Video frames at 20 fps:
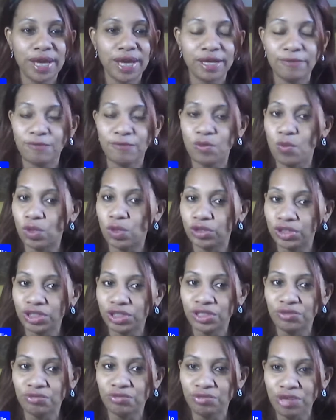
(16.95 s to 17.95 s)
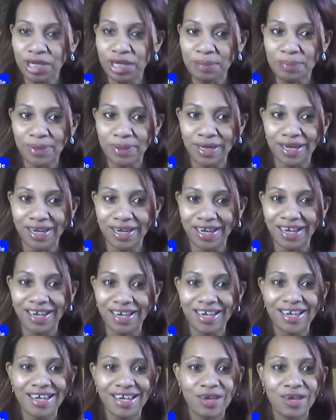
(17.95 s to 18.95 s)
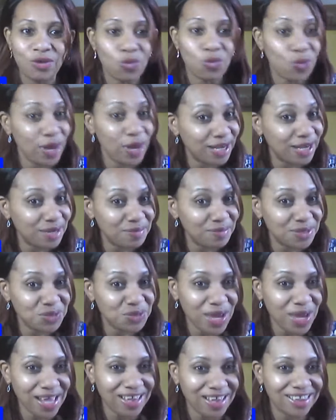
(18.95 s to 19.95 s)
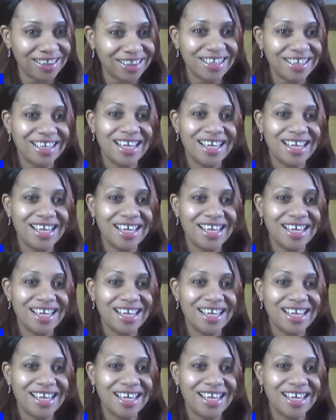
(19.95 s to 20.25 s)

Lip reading: If you're watching the replay, welcome as well.